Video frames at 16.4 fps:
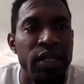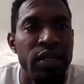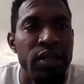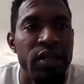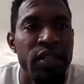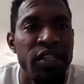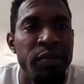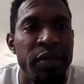
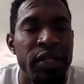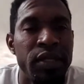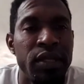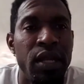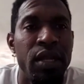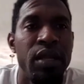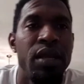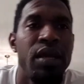right so the
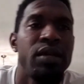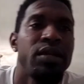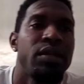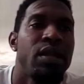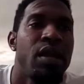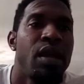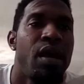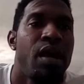special
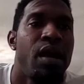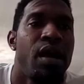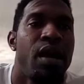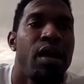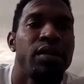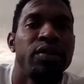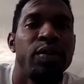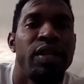gift that
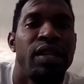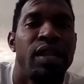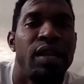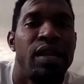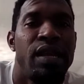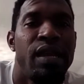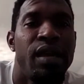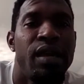asks
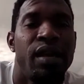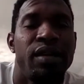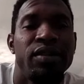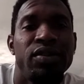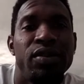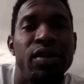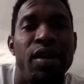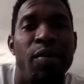when the
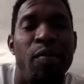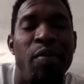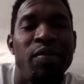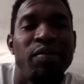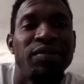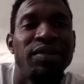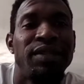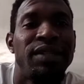link I
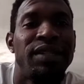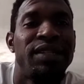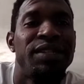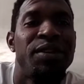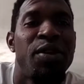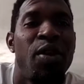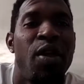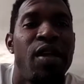drop.
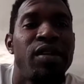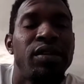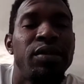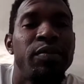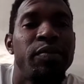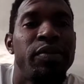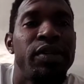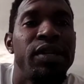
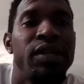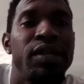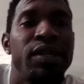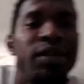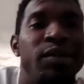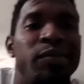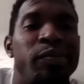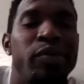
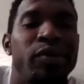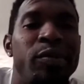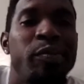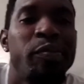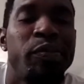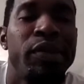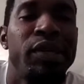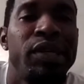
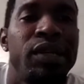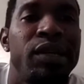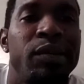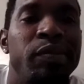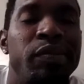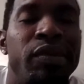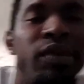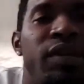People,
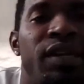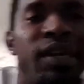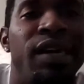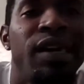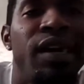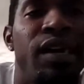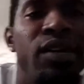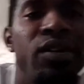
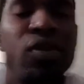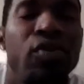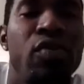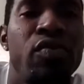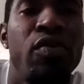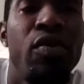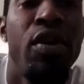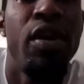people, are
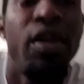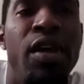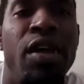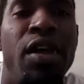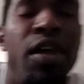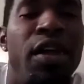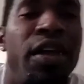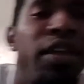you
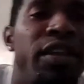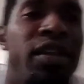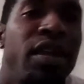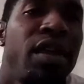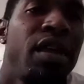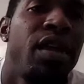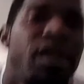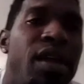
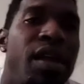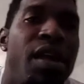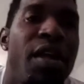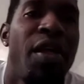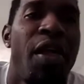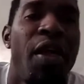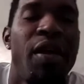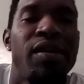
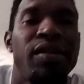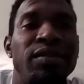ready?